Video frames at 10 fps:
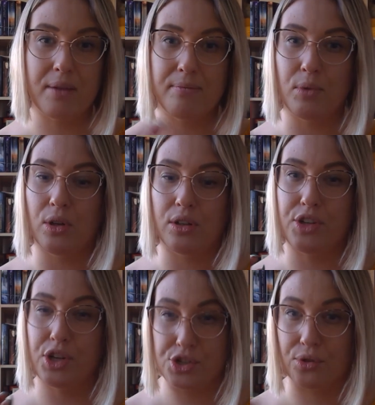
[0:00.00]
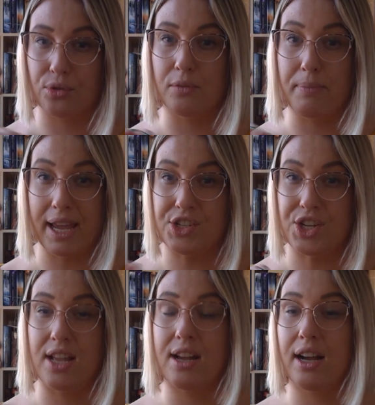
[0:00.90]
more neutral
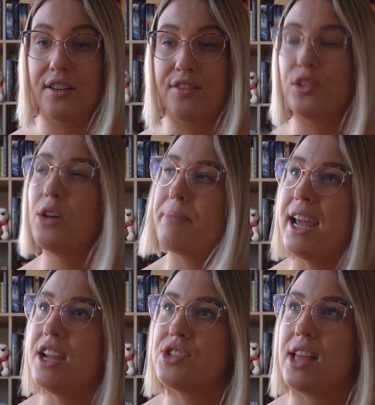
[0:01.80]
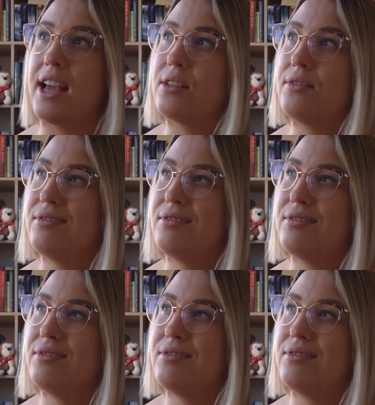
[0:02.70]
beigey kind of, not beige, like